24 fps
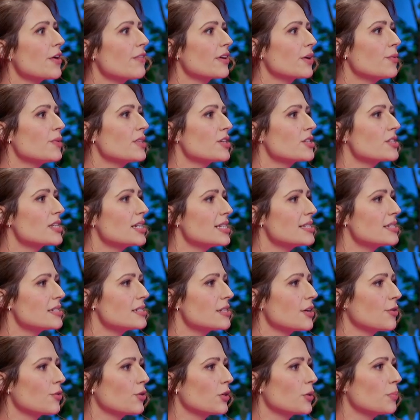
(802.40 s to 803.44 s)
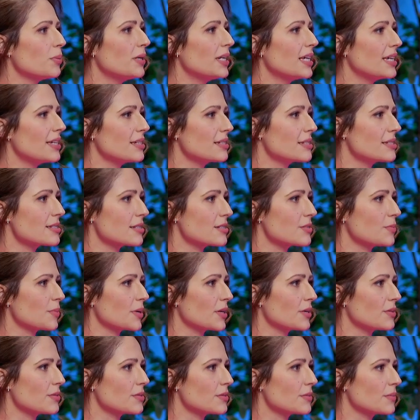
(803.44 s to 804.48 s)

it with your solicitor or the police, I oh, suppose. Uh,